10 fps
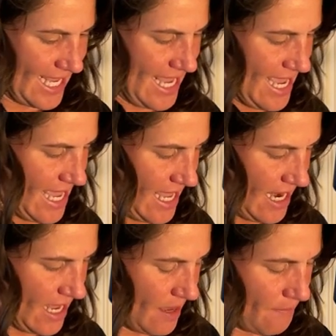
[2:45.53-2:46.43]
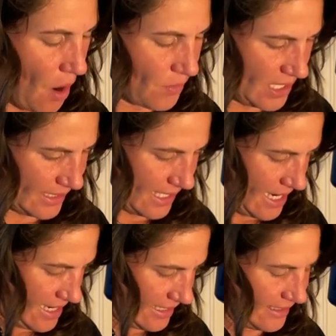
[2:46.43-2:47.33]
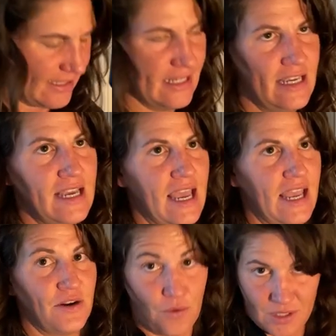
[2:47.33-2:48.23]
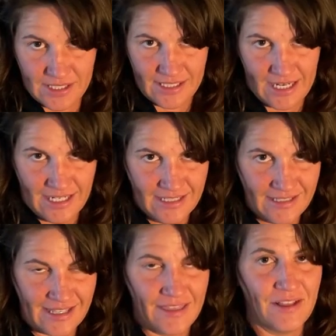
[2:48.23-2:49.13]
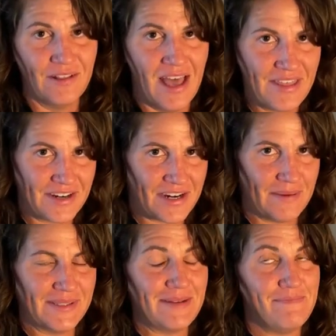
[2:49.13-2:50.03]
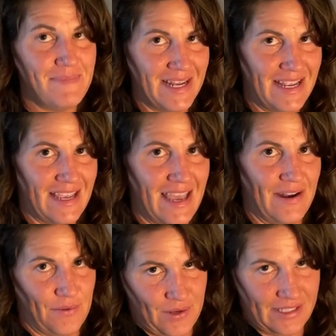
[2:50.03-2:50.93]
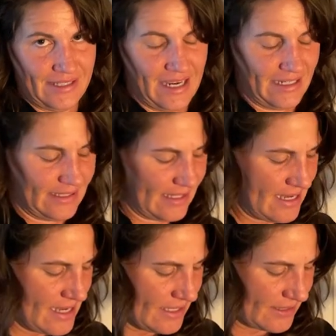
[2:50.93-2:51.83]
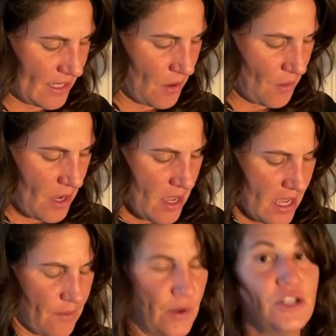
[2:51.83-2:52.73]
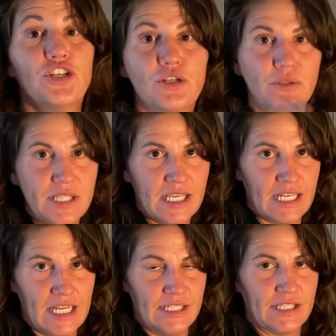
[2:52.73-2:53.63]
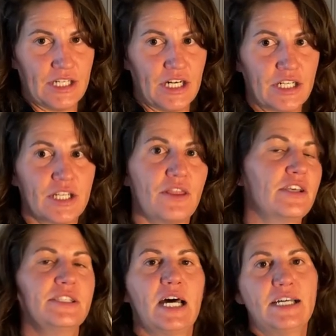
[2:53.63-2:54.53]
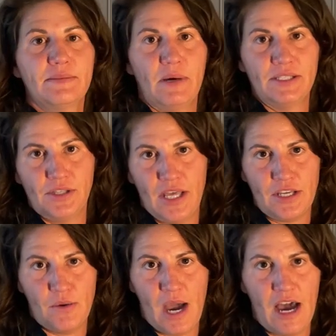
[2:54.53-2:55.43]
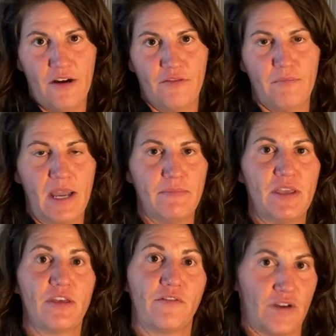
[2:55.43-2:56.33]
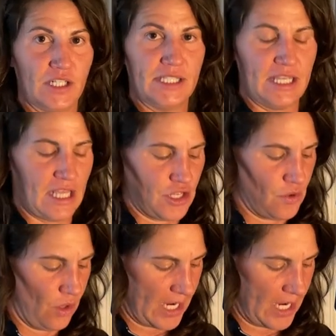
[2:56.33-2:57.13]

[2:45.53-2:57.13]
in pony size, and horse size, and the leather comes in mini and horse size. So when choosing an insert, the size muzzle that you have might be the first thing that you look